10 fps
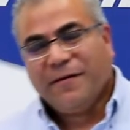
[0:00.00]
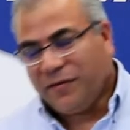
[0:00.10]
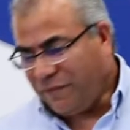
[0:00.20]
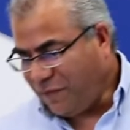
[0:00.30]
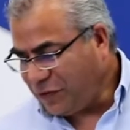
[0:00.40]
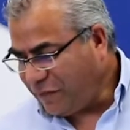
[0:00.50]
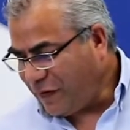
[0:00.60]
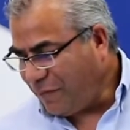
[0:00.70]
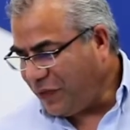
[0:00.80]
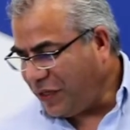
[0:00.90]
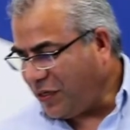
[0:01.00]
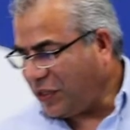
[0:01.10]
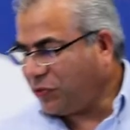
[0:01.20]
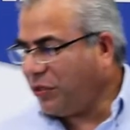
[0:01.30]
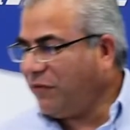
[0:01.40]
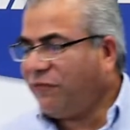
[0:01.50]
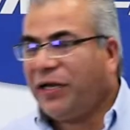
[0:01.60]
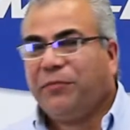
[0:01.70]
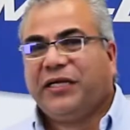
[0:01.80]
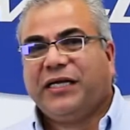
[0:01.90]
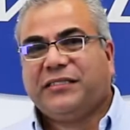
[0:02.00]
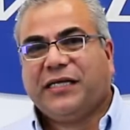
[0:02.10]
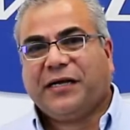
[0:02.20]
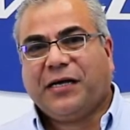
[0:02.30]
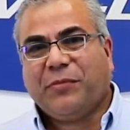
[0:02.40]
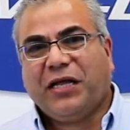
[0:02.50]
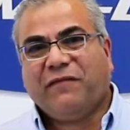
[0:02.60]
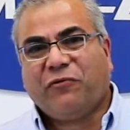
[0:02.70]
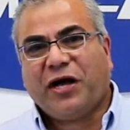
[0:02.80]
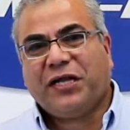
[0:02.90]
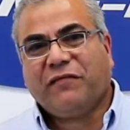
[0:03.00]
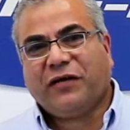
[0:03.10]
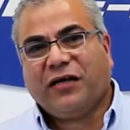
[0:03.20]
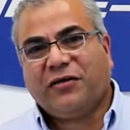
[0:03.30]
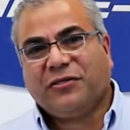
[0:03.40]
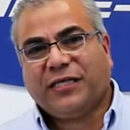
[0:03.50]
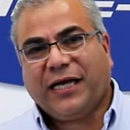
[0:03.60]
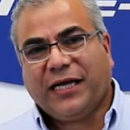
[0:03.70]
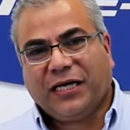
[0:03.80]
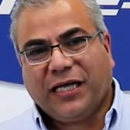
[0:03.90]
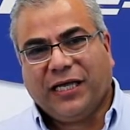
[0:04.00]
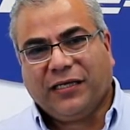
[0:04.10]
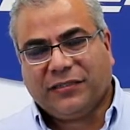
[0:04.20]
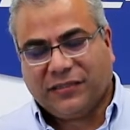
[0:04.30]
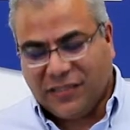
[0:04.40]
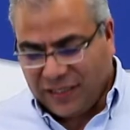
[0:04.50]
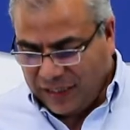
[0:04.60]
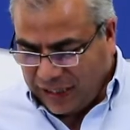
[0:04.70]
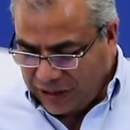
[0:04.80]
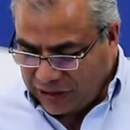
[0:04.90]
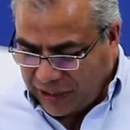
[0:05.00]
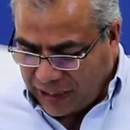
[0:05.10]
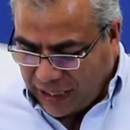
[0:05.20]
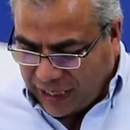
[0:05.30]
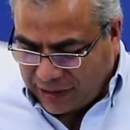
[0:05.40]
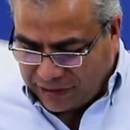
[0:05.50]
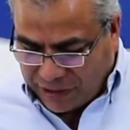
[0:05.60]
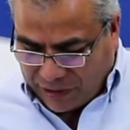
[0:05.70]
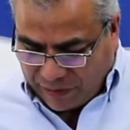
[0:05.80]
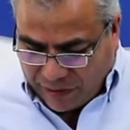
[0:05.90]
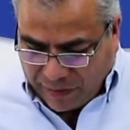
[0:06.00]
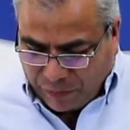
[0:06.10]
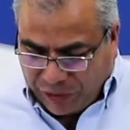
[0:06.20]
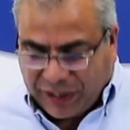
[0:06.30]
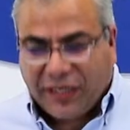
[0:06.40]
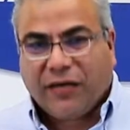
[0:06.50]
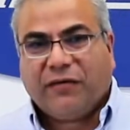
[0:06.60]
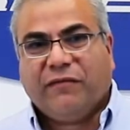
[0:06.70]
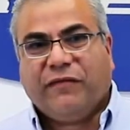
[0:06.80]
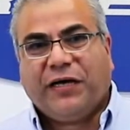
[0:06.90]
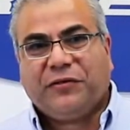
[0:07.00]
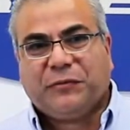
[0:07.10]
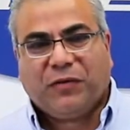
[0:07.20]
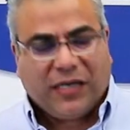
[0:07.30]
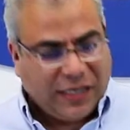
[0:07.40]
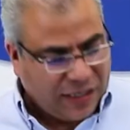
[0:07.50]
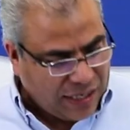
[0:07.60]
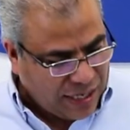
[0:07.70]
The first of them being our screen frame kits that come in a variety of colors and lengths. Each kit has their pre-cut vinyl spline